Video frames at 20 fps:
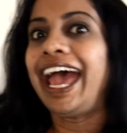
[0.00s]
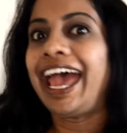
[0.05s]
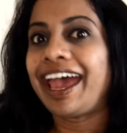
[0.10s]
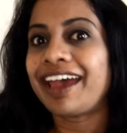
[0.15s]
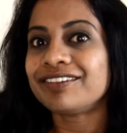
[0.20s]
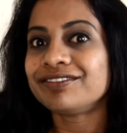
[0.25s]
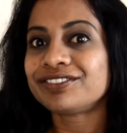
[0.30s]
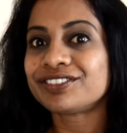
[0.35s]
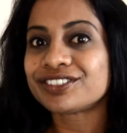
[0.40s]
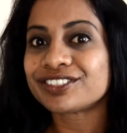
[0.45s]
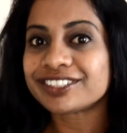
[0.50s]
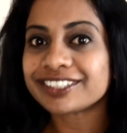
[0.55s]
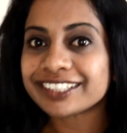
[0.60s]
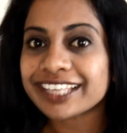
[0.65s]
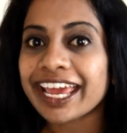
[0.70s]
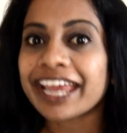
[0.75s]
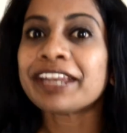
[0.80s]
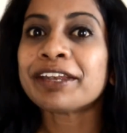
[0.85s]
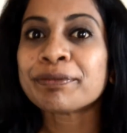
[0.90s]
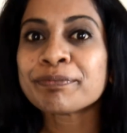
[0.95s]
I've
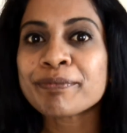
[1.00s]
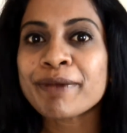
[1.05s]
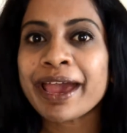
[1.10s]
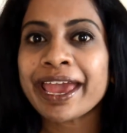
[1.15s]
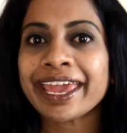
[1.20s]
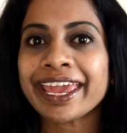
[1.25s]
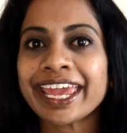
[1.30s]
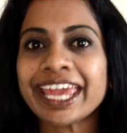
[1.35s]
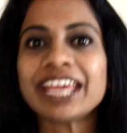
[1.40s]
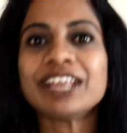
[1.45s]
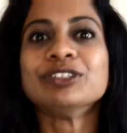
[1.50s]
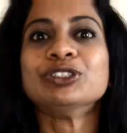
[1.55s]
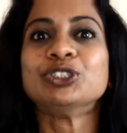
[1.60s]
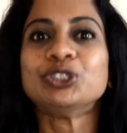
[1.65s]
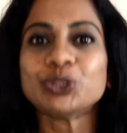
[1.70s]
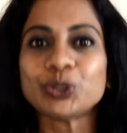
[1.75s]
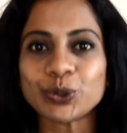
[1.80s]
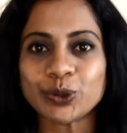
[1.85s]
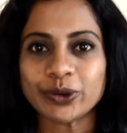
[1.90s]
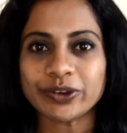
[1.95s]
set
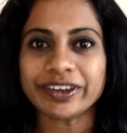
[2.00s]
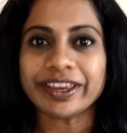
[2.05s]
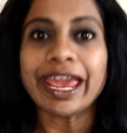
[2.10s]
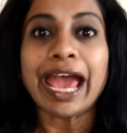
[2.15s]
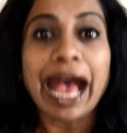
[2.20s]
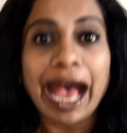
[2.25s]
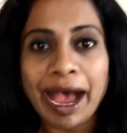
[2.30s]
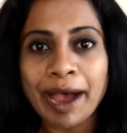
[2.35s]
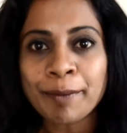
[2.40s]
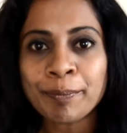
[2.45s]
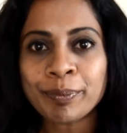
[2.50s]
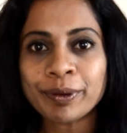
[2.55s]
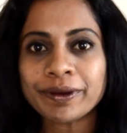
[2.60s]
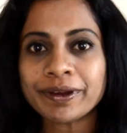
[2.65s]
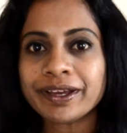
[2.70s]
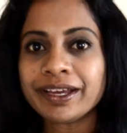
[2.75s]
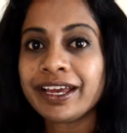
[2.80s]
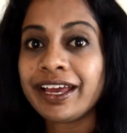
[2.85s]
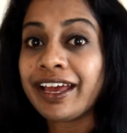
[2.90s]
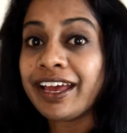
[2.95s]
my jewelry
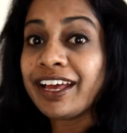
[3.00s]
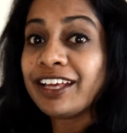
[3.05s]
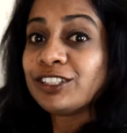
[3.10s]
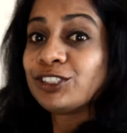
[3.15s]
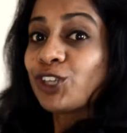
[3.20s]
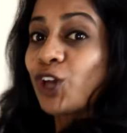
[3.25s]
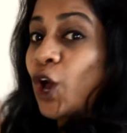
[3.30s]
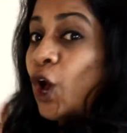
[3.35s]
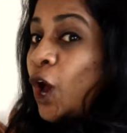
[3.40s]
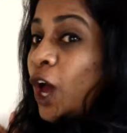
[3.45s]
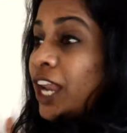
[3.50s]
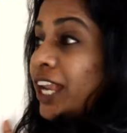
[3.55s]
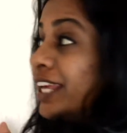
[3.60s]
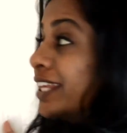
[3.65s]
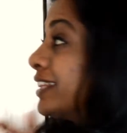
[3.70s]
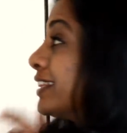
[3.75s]
up. It's all